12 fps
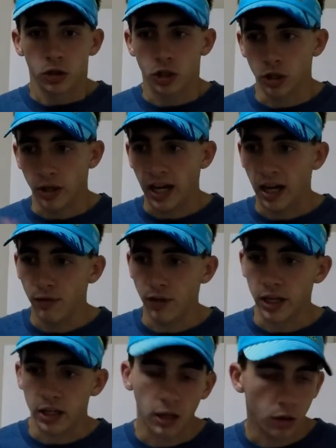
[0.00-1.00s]
have
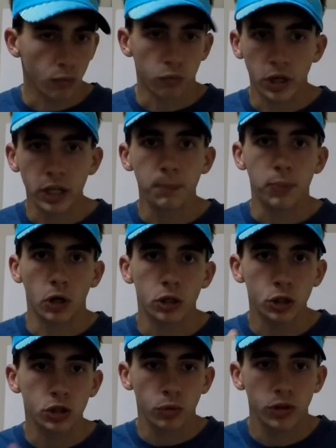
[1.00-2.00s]
like running
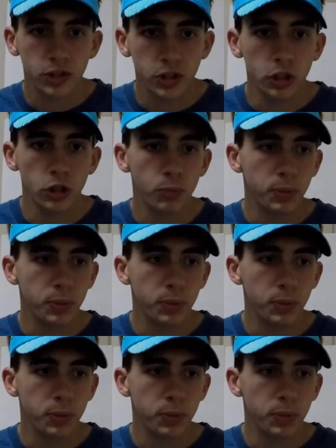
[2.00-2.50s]
partners with you,